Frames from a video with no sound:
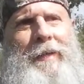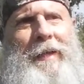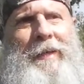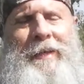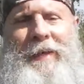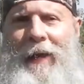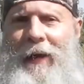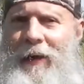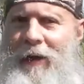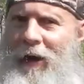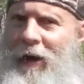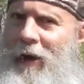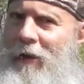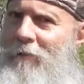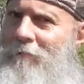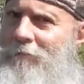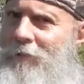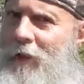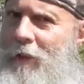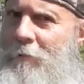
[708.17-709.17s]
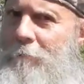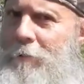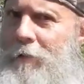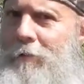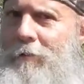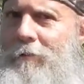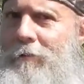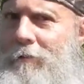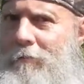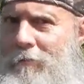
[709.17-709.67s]
yeah, I've like
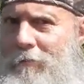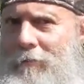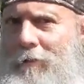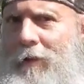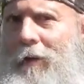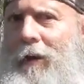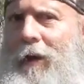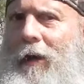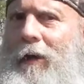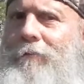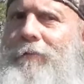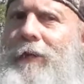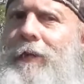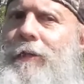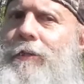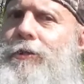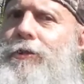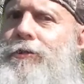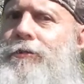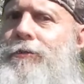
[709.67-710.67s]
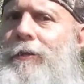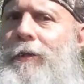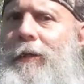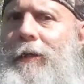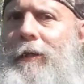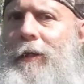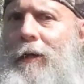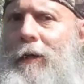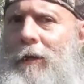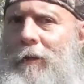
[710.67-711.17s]
been, I have a
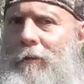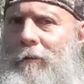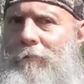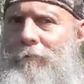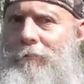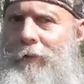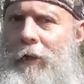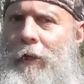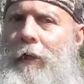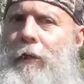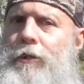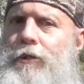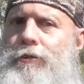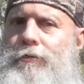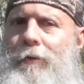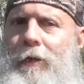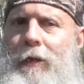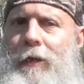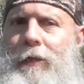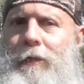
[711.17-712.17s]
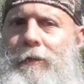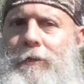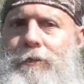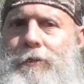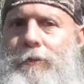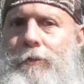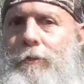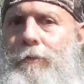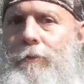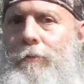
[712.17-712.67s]
history of trying
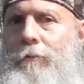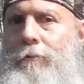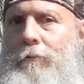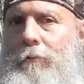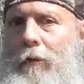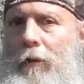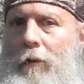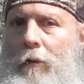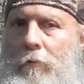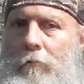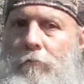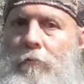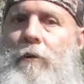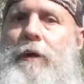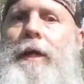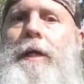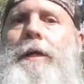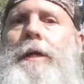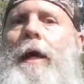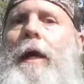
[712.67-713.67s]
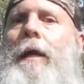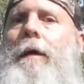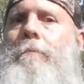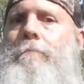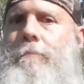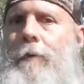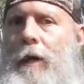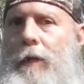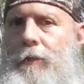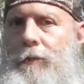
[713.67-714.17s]
to
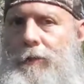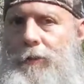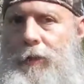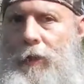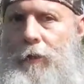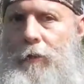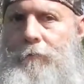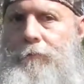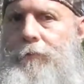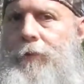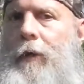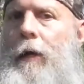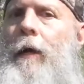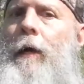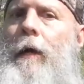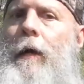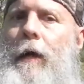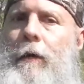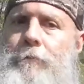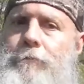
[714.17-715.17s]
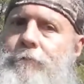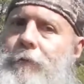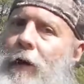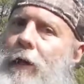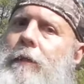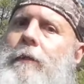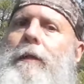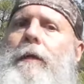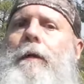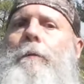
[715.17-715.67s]
rename myself. And
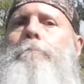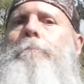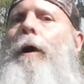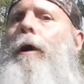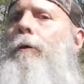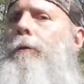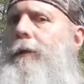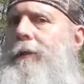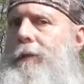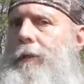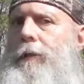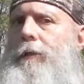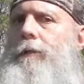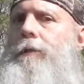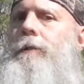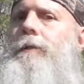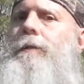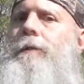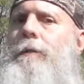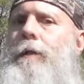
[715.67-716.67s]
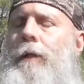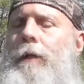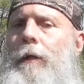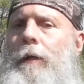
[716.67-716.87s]
finally, a poetess